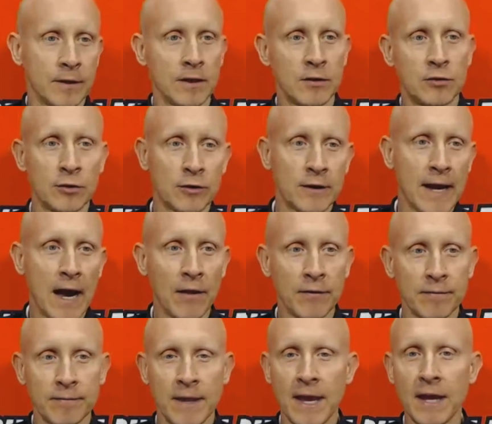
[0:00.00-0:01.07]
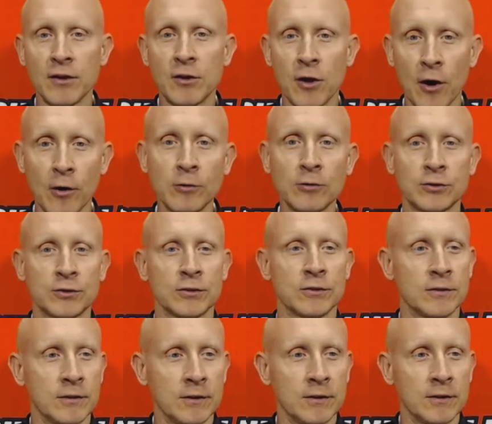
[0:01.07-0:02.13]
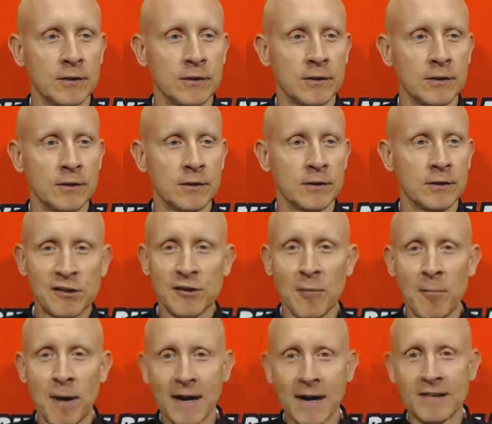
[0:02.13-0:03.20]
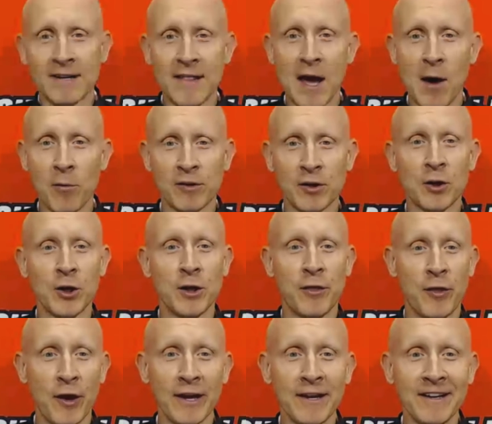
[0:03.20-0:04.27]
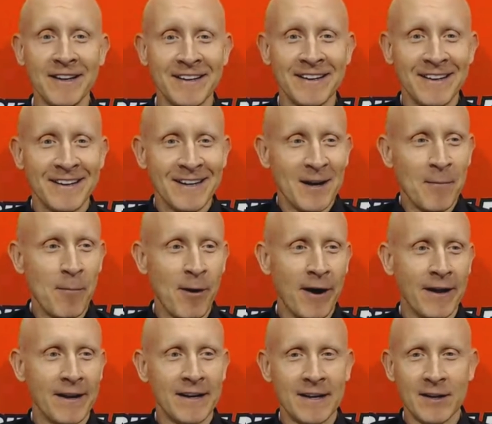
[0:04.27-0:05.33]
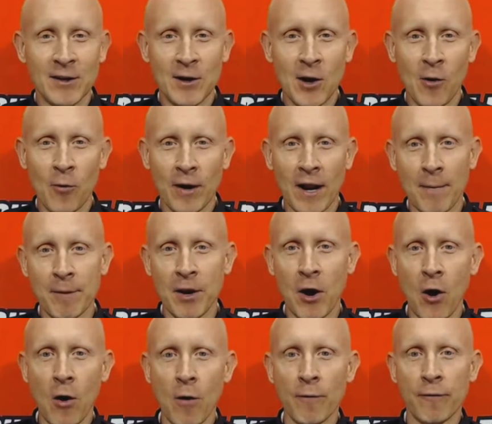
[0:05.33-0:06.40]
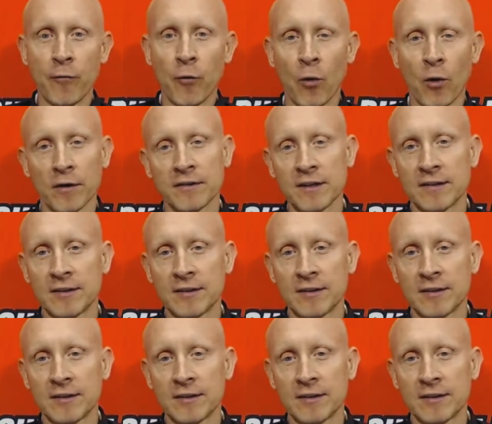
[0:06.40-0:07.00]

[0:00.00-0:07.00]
It took out the head coach, which some might say that was a good thing. But, you know, when I'm at home for